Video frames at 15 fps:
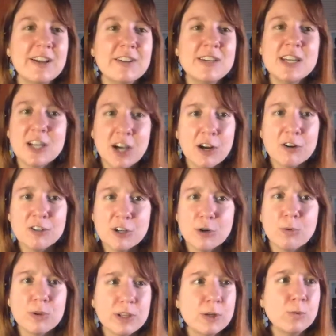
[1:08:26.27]
Nick Cutter did a
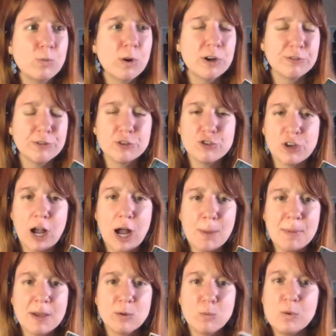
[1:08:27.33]
really wonderful
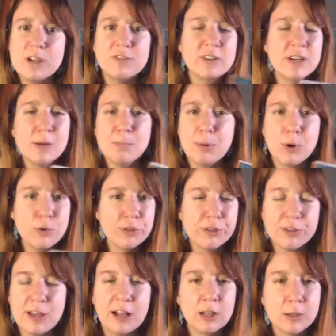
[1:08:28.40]
job at weaving in both
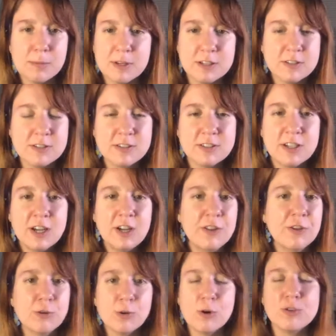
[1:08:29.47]
elements.
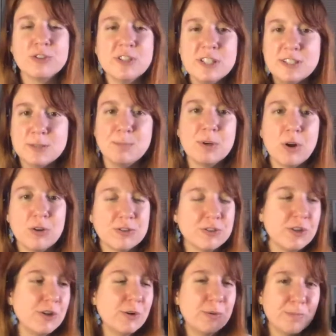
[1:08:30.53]
The grossness, but
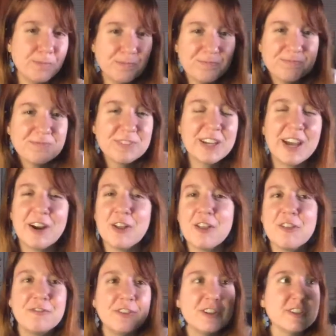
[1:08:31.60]
also, I don't know,
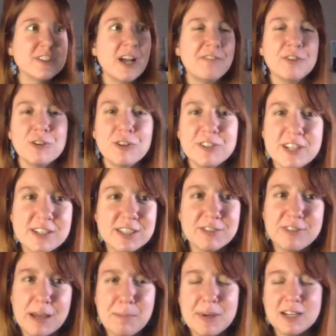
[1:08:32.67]
the philosophicalness,
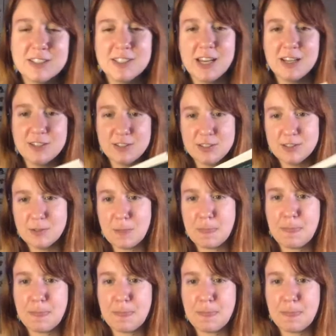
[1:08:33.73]
if that makes sense.